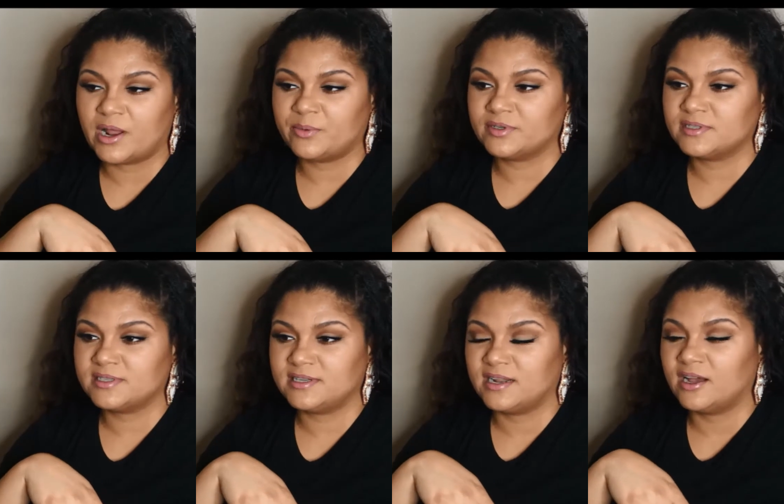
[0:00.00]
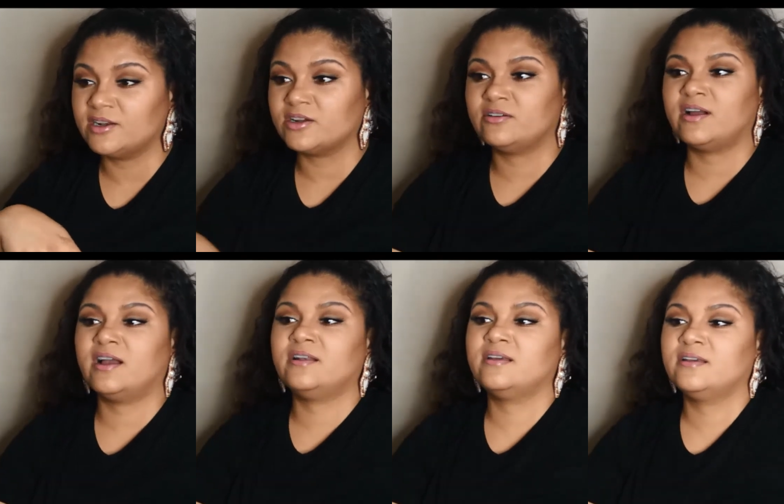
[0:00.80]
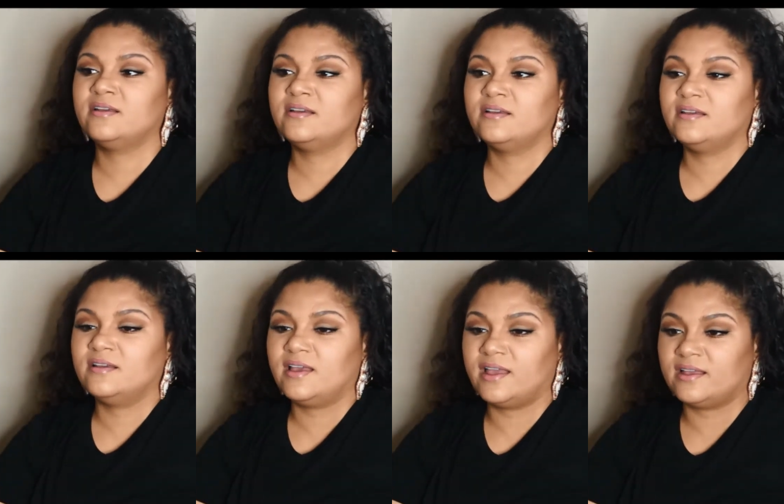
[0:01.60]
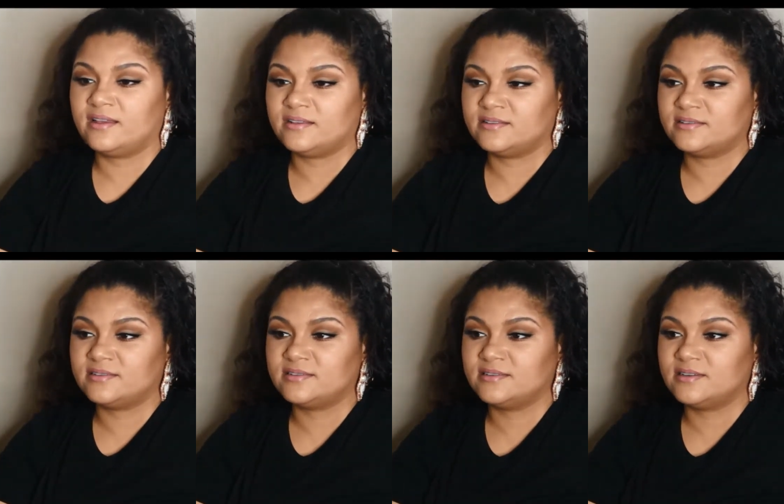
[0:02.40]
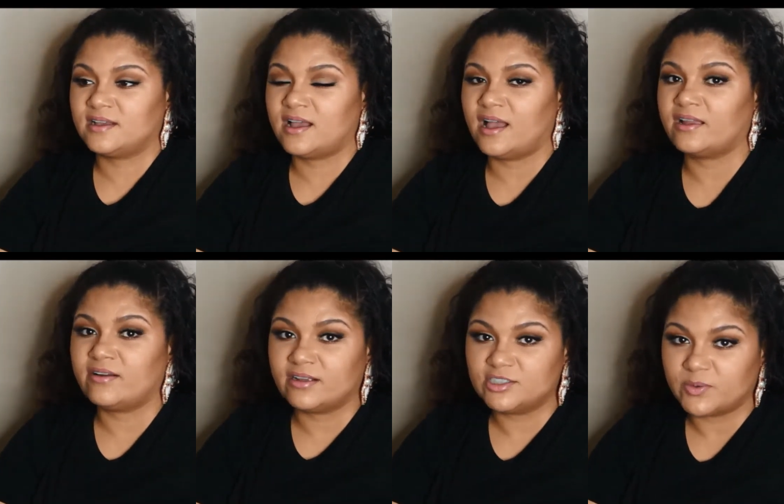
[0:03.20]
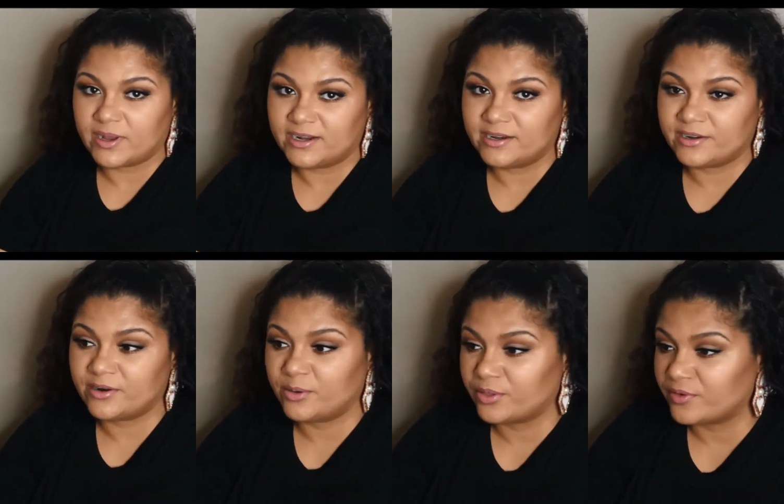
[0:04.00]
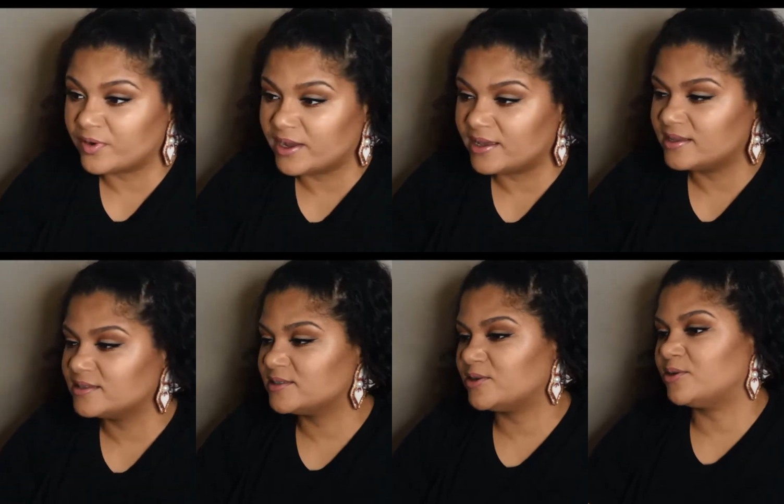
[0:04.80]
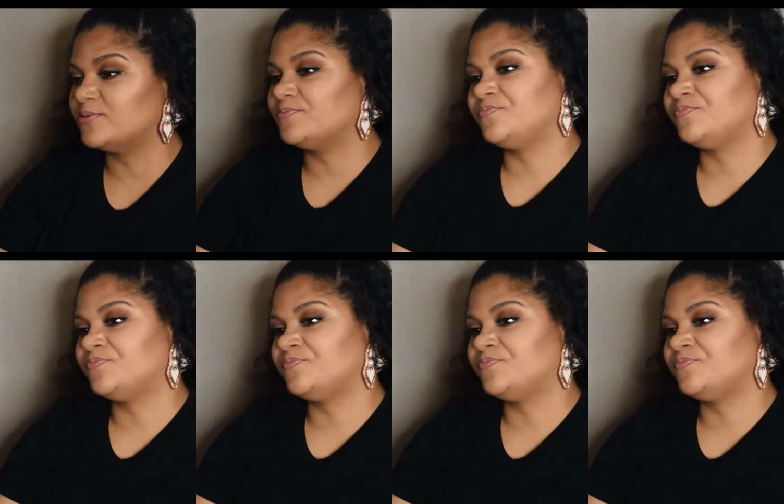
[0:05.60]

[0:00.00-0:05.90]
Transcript: was in undergrad, and I graduated in 03. So